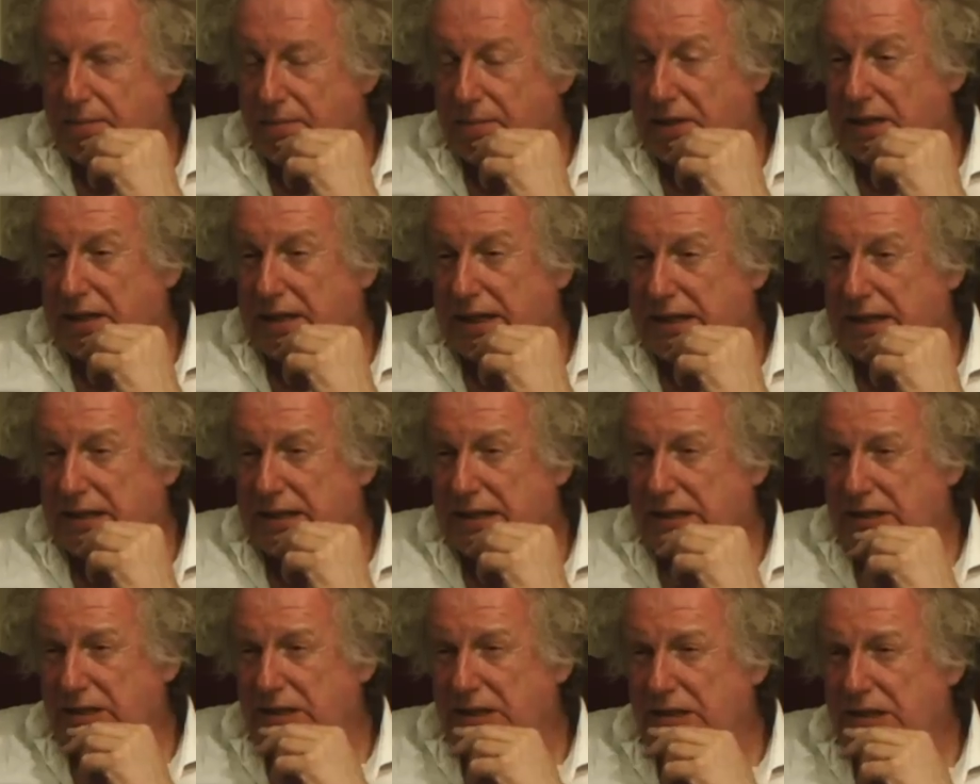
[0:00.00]
But they
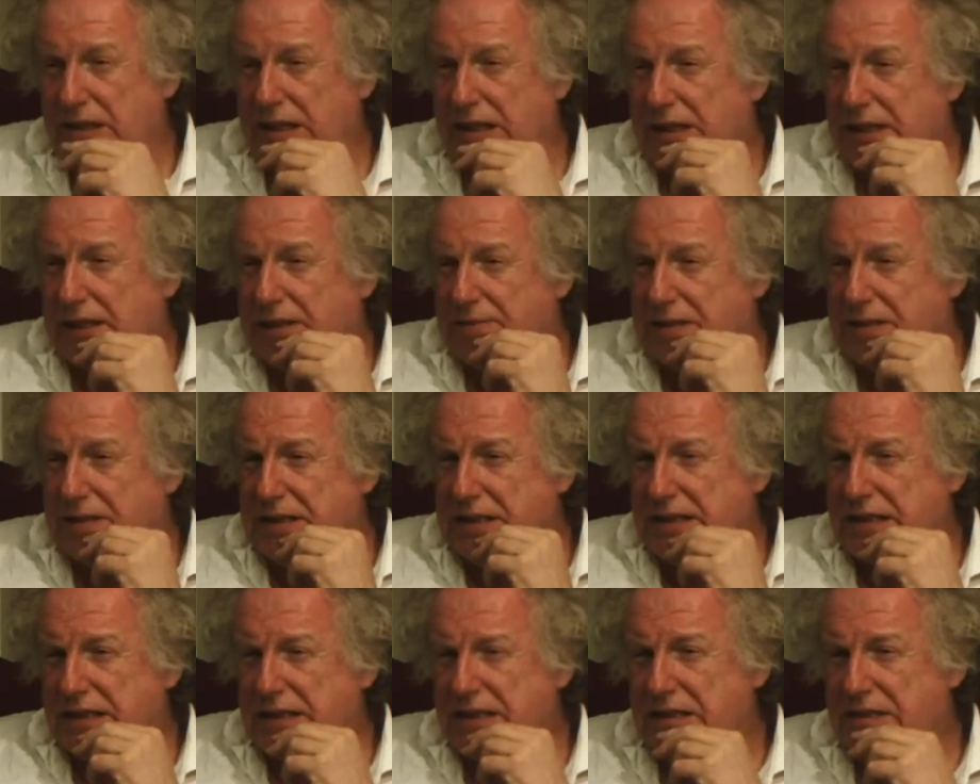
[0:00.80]
still do that. I mean,
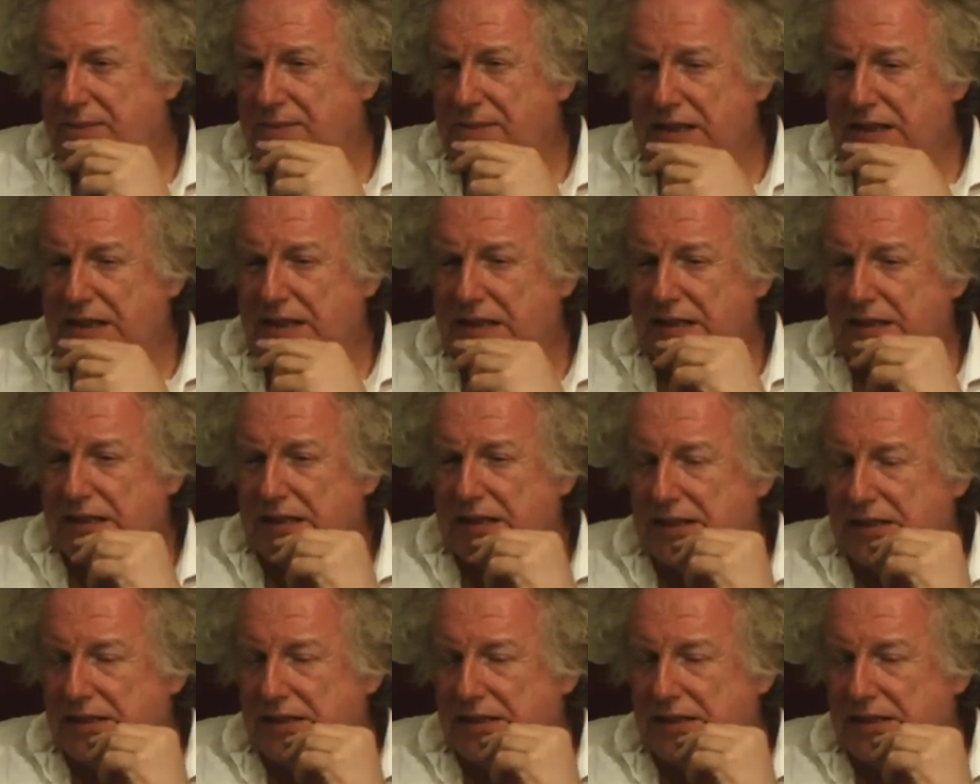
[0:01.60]
this is something that